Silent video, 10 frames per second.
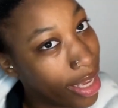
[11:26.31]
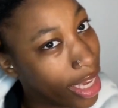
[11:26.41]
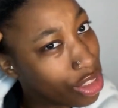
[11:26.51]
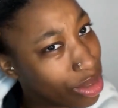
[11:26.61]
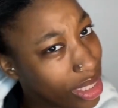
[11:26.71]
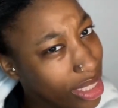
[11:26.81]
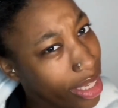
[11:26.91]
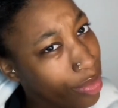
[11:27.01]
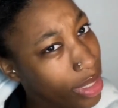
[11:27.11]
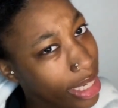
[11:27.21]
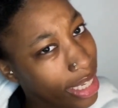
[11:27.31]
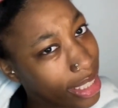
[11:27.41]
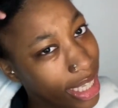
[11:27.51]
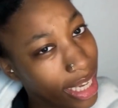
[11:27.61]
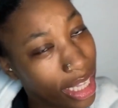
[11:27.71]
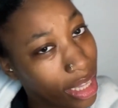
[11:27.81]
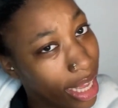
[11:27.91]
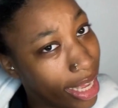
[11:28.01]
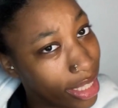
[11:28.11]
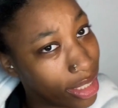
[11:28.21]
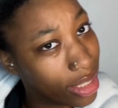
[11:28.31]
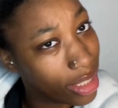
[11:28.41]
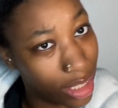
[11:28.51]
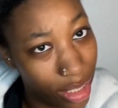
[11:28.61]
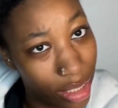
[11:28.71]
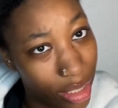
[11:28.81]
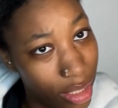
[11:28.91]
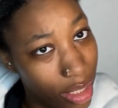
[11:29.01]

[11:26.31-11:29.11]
as you can see, it didn't take a lot to